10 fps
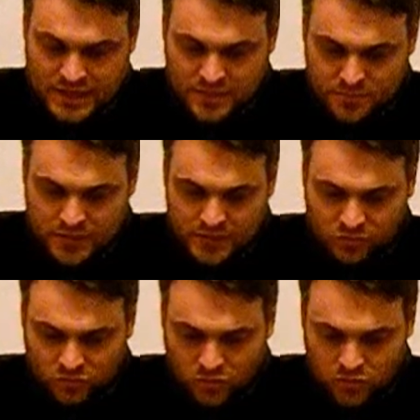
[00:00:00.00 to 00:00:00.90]
him that
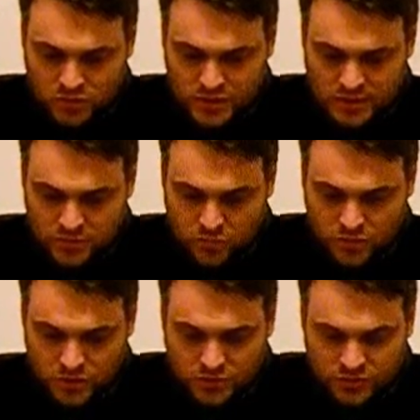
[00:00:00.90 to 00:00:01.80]
is taught in the
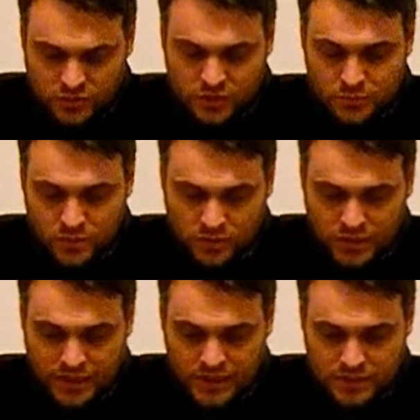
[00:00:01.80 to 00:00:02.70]
word
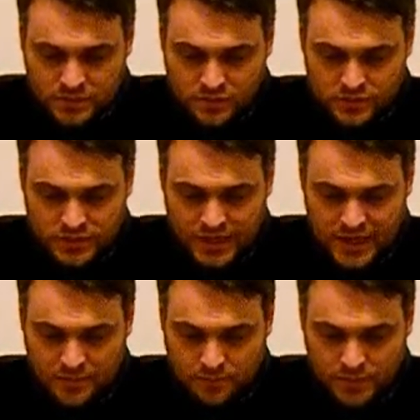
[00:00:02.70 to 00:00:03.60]
communicate unto
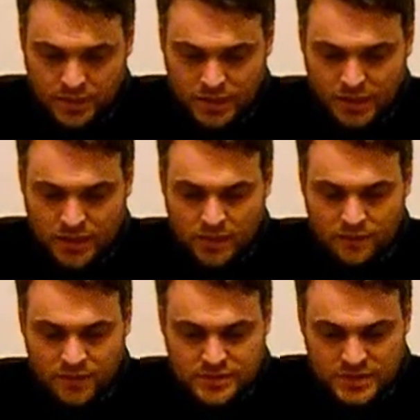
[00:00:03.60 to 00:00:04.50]
him
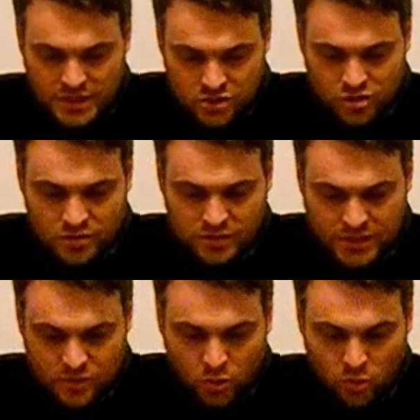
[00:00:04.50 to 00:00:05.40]
that teacheth
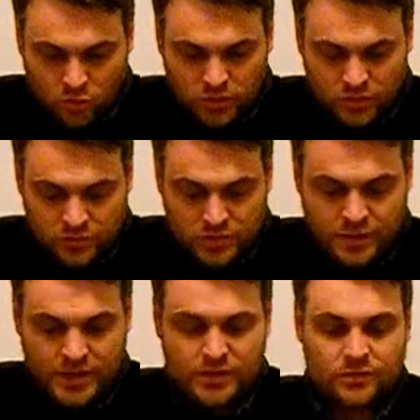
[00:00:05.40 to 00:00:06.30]
in all good
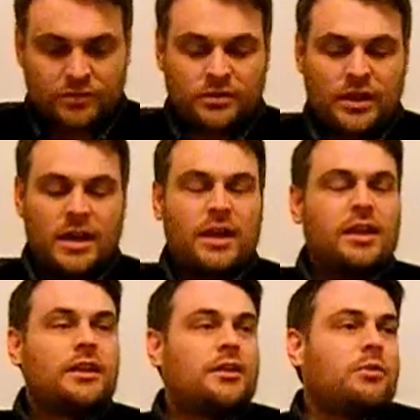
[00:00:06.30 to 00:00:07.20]
things."
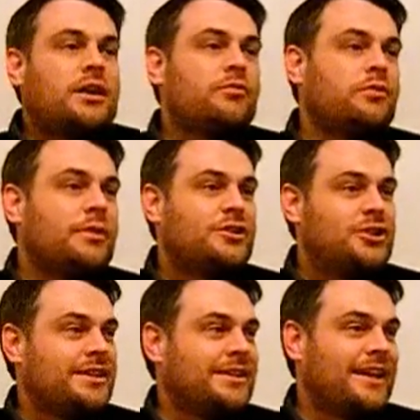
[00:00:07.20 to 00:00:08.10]
Now, why have we
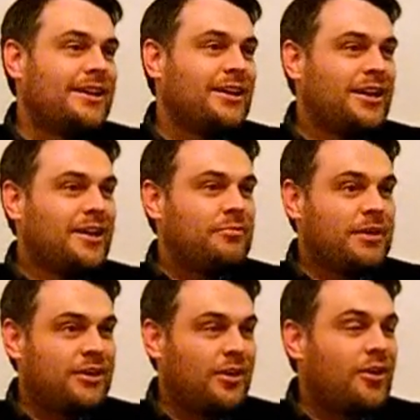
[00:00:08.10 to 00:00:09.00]
mentioned that?
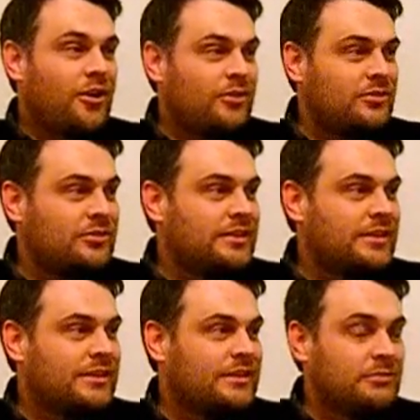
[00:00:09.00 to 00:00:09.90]
Because,
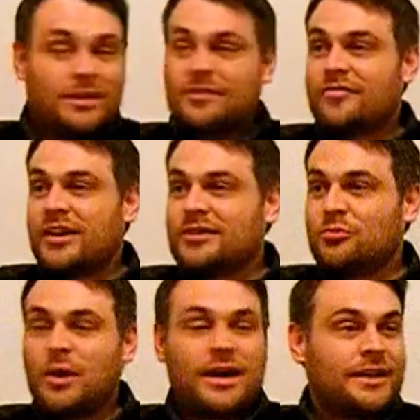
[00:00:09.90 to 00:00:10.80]
well, in
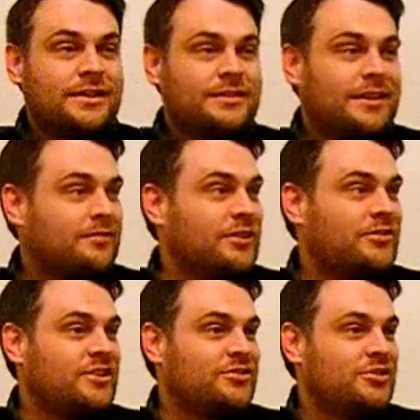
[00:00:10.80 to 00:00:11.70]
fact, why? I've
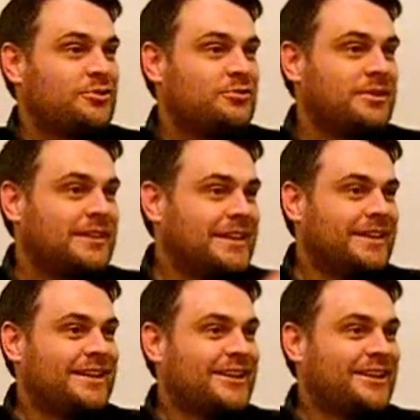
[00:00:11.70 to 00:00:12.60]
asked these two.
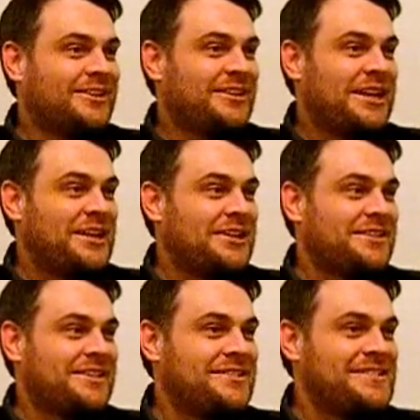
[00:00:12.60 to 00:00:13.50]
Any
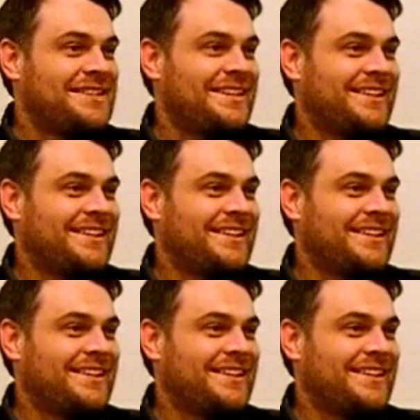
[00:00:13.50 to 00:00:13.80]
ideas?